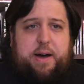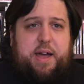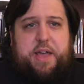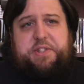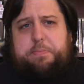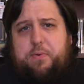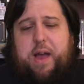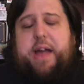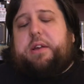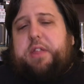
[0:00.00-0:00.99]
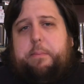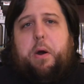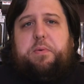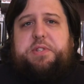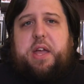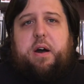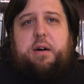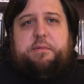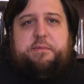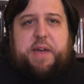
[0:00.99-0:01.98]
by sporadically posting
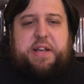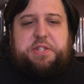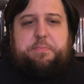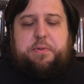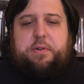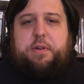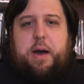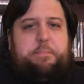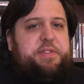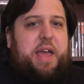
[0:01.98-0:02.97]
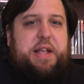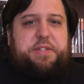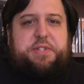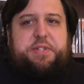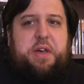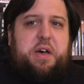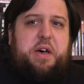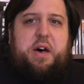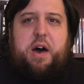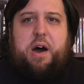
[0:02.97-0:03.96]
on Facebook updates
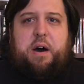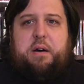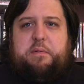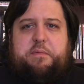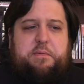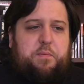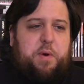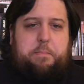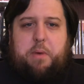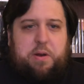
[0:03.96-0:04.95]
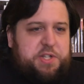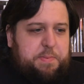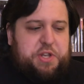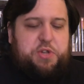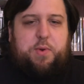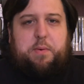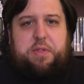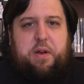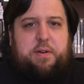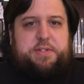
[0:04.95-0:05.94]
of what Mark's been
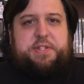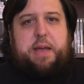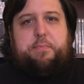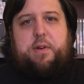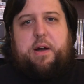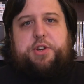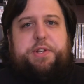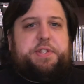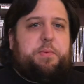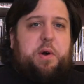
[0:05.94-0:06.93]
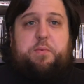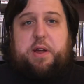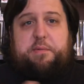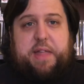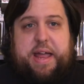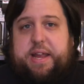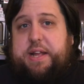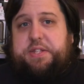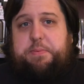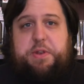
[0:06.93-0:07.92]
doing with Garden State Productions and what Rick
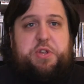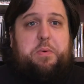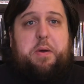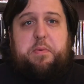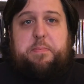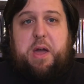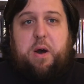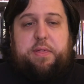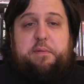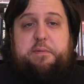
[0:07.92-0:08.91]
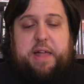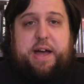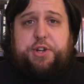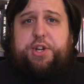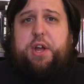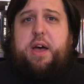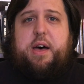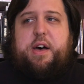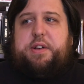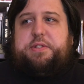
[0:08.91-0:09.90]
Flanagan's been doing with Beyond the Flesh.
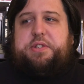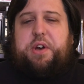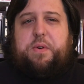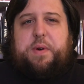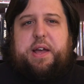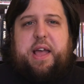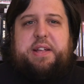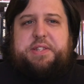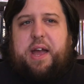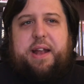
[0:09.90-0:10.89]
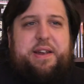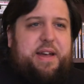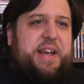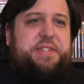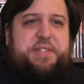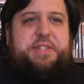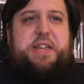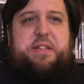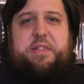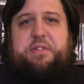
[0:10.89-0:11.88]
So it's kind of nice to
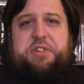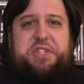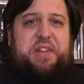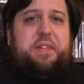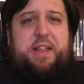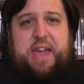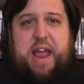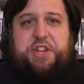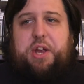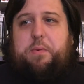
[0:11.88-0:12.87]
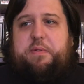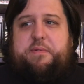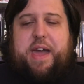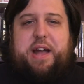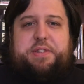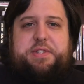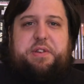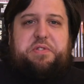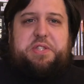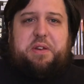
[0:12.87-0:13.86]
see that they're still engaging with
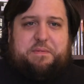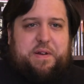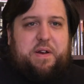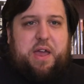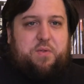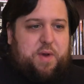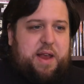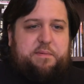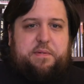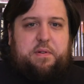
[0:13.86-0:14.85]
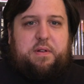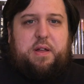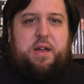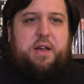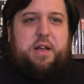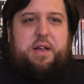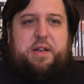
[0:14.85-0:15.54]
fans. They're still very grateful